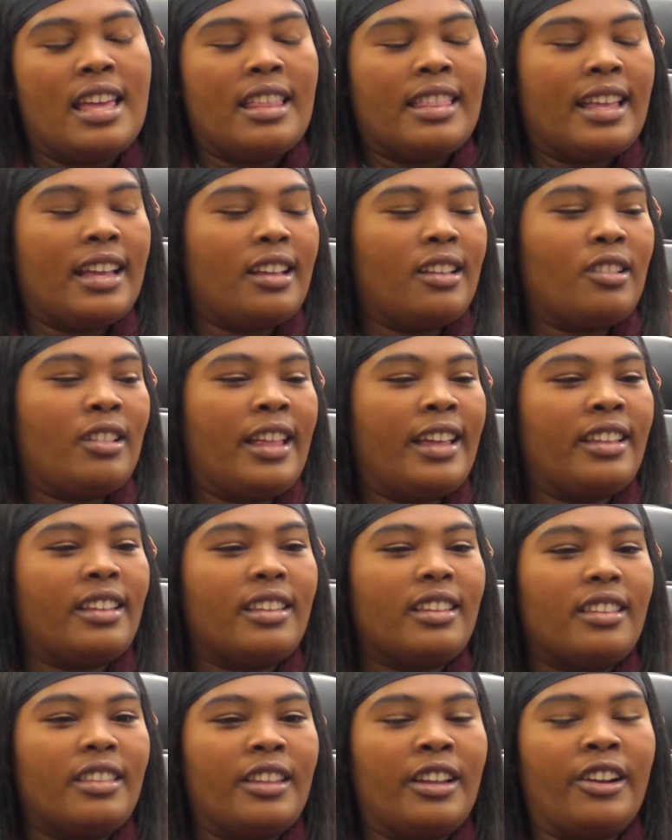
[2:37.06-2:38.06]
that
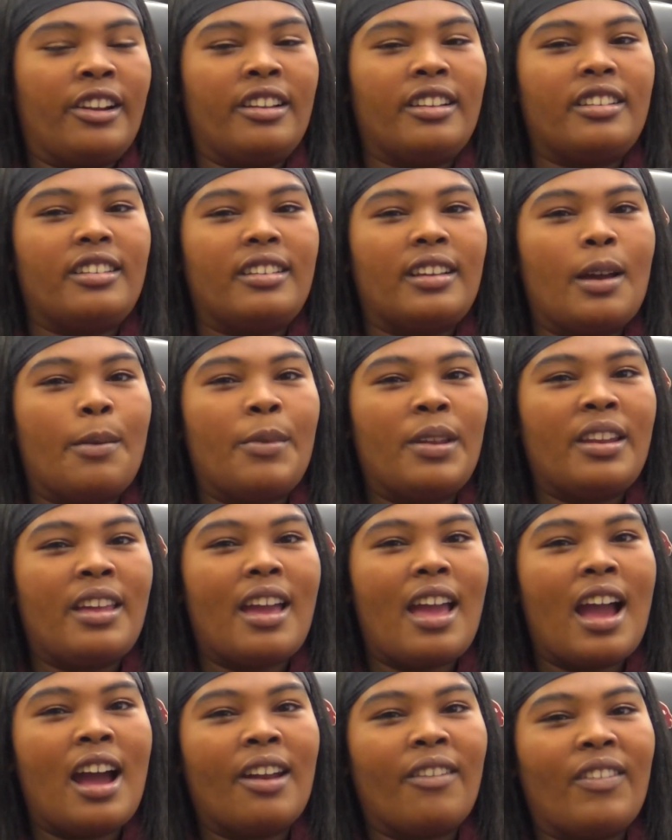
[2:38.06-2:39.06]
like they're coming
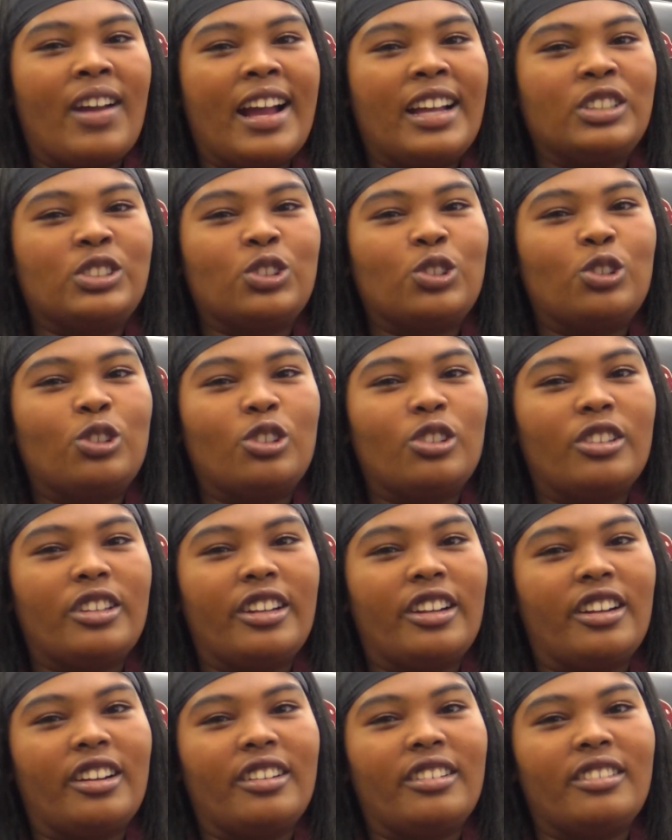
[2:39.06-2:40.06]
out of high school,
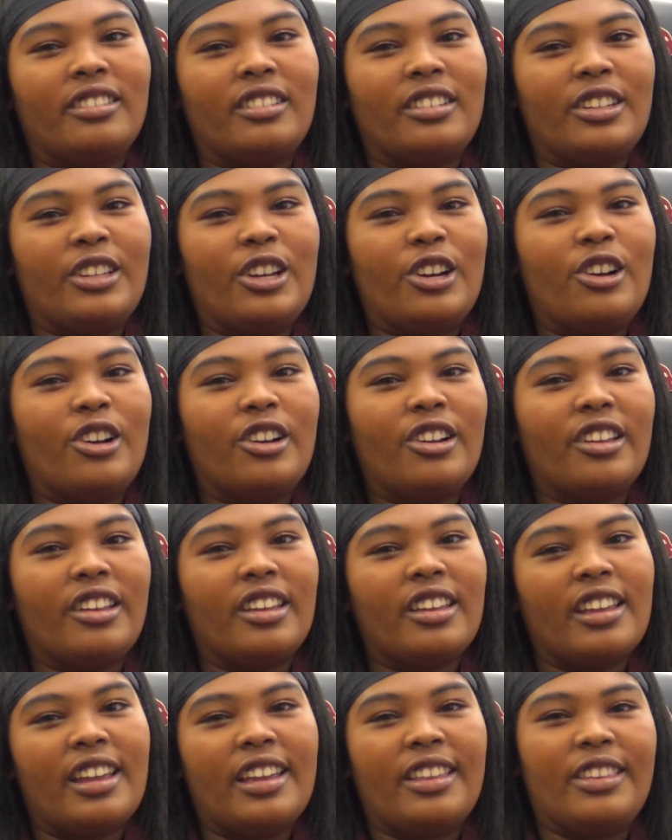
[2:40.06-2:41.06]
they're young,
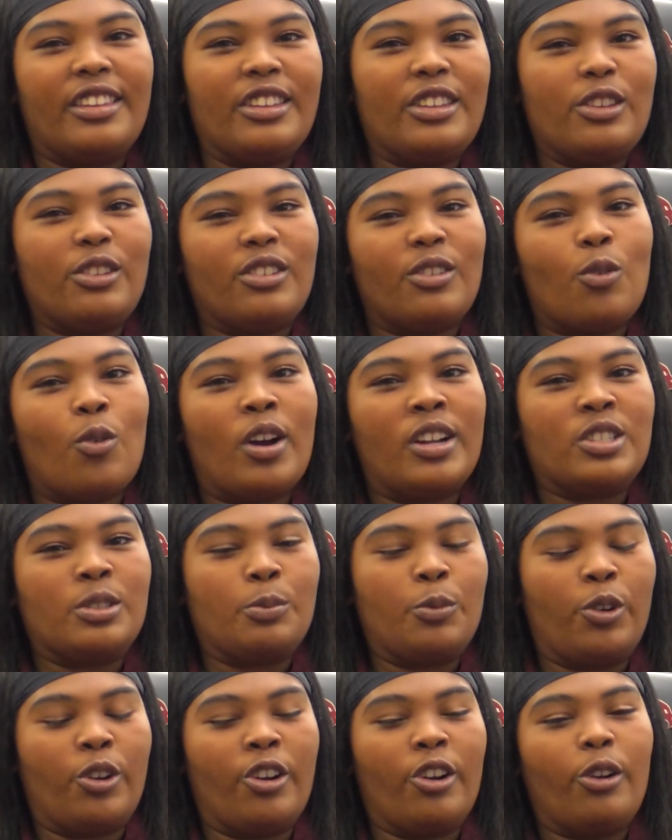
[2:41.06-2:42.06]
and then you watch
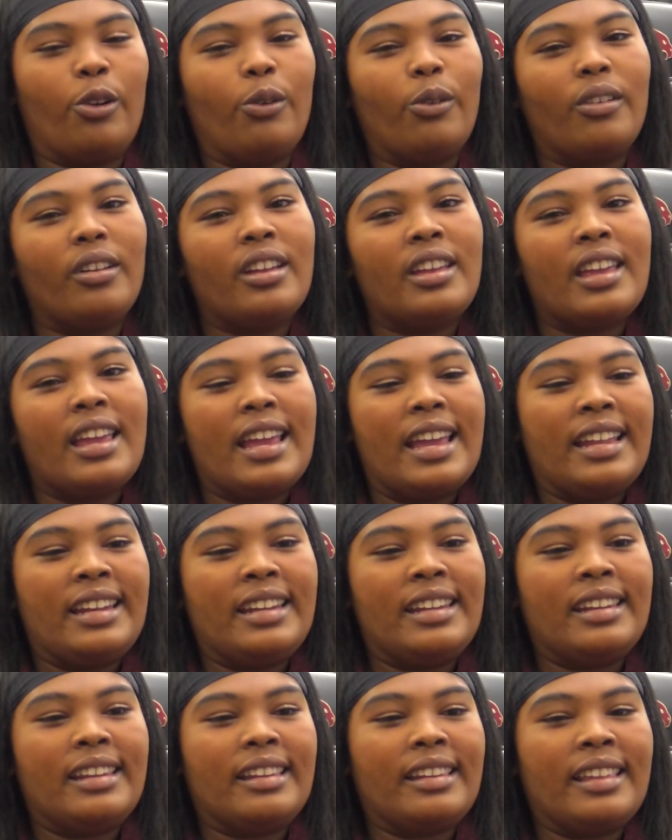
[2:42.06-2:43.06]
them grow. And
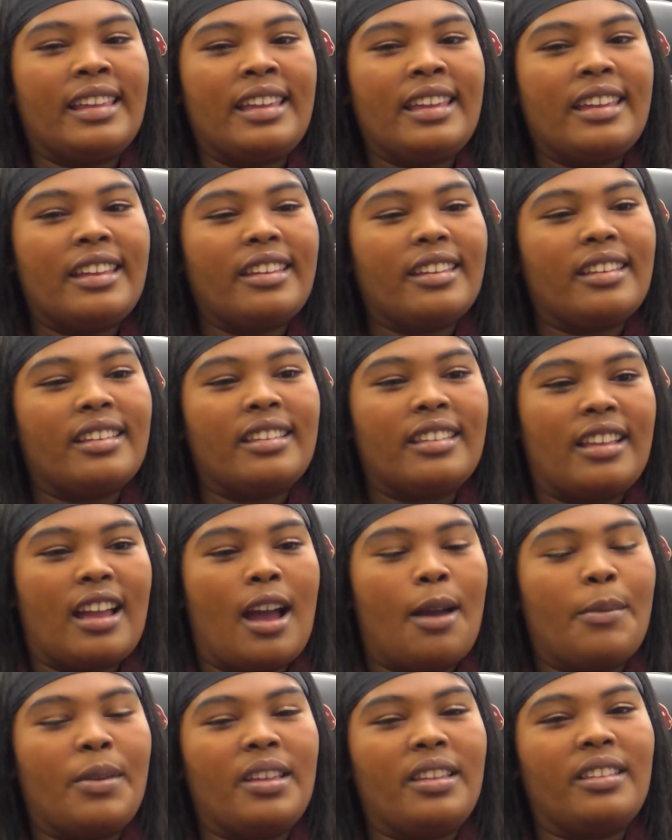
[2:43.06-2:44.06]
in the league,
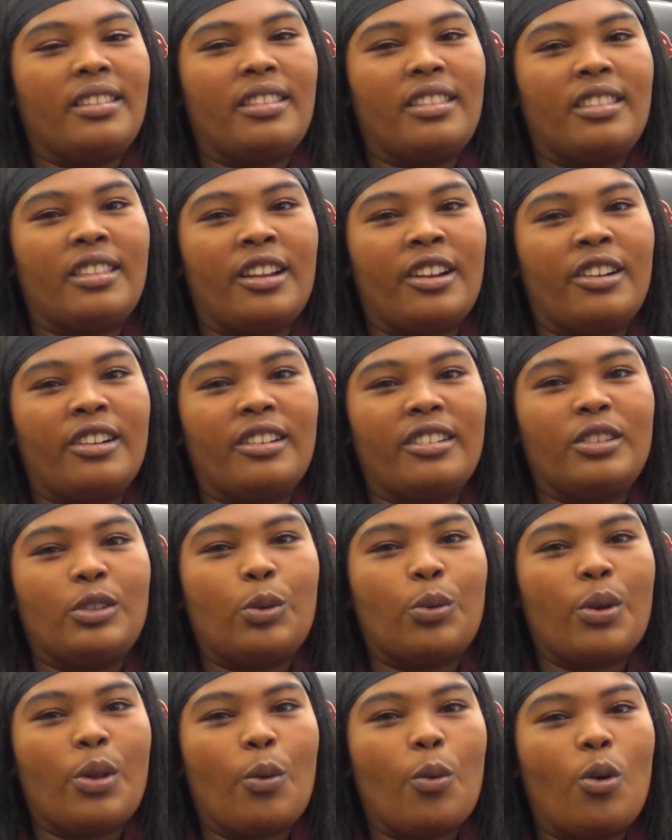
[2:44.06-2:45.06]
I mean, they're
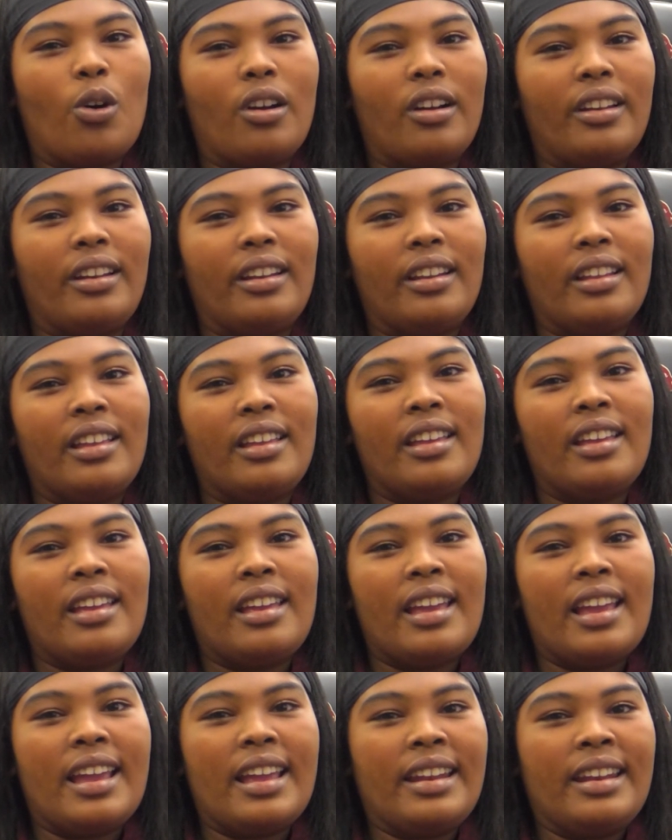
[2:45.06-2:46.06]
21
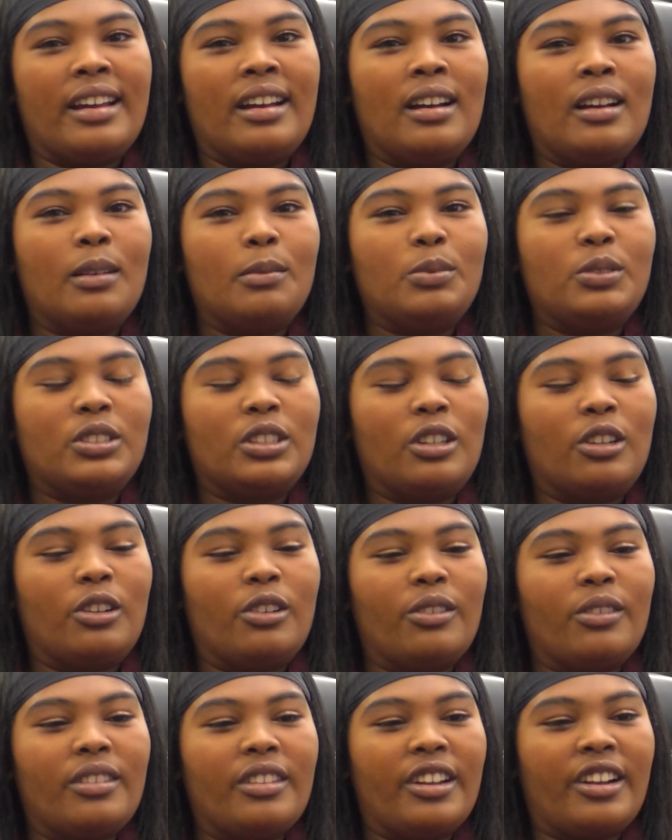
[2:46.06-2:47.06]
and up,
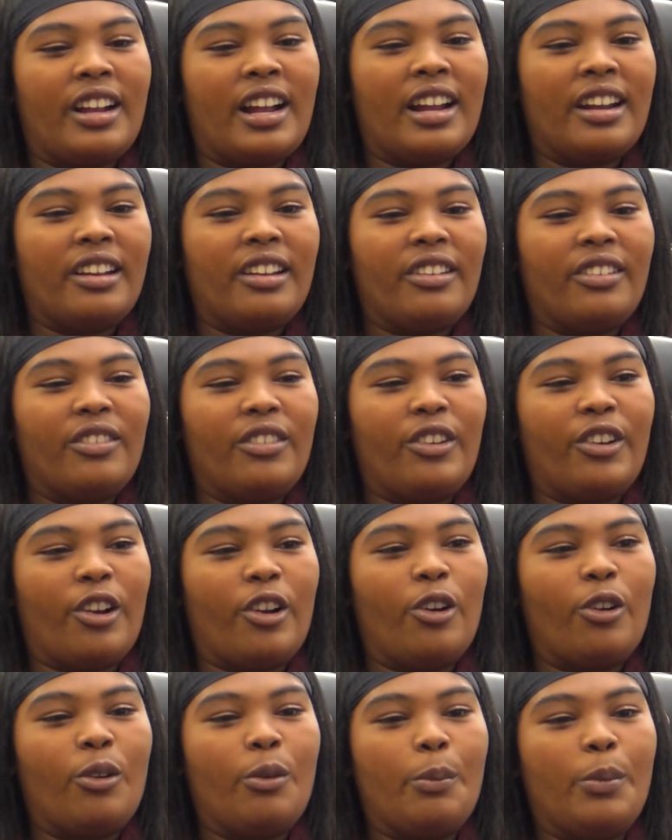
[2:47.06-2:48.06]
so they're kind of
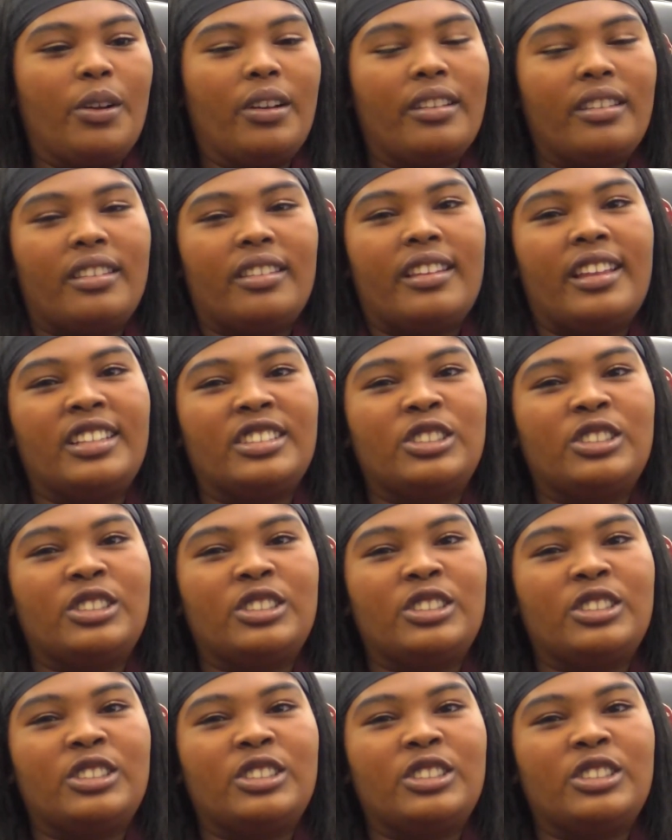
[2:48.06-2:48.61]
grown, but they